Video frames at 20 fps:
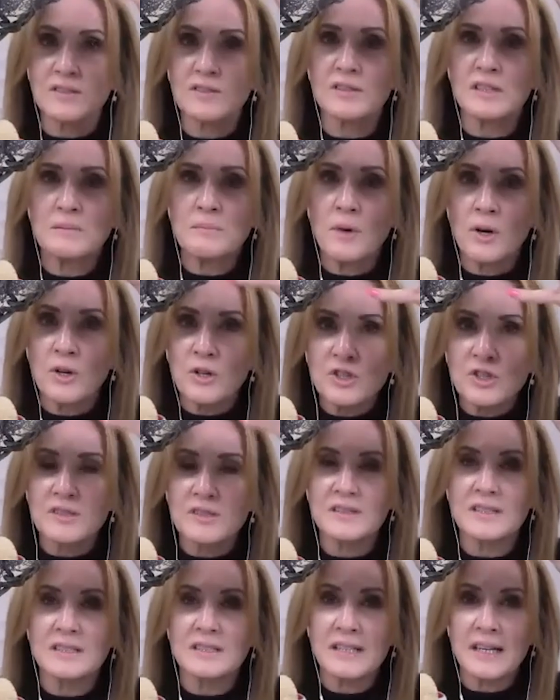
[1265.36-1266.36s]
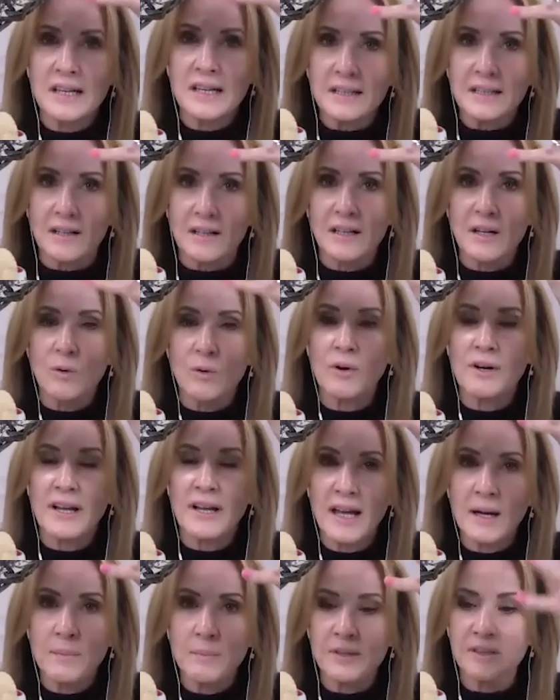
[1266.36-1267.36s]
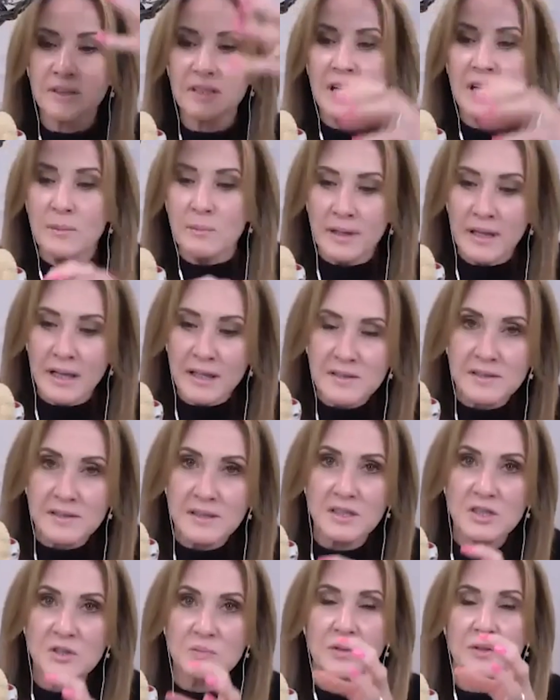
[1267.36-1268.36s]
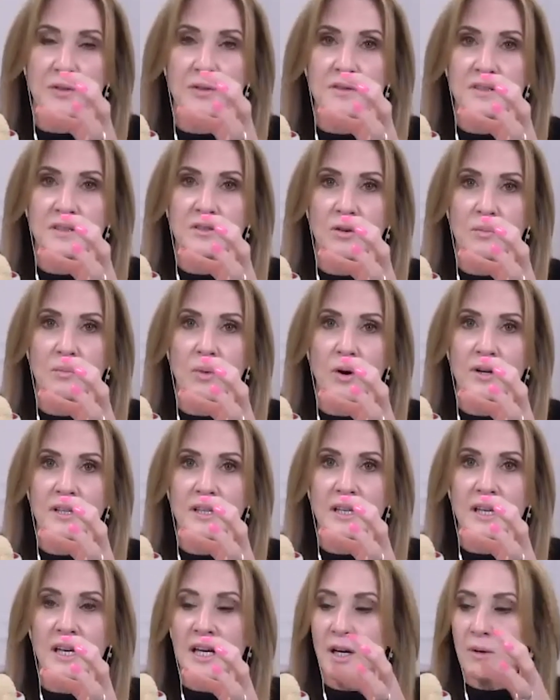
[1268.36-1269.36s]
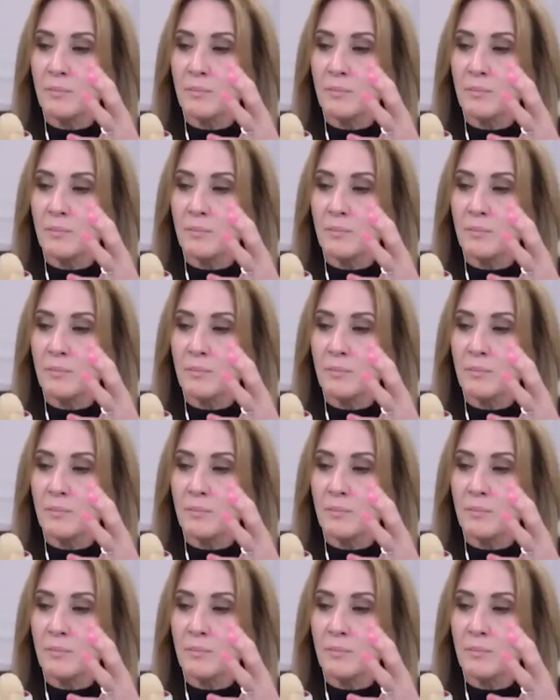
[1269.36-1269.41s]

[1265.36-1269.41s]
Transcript: so the emotions, the data, what happened, plus the experience in our body,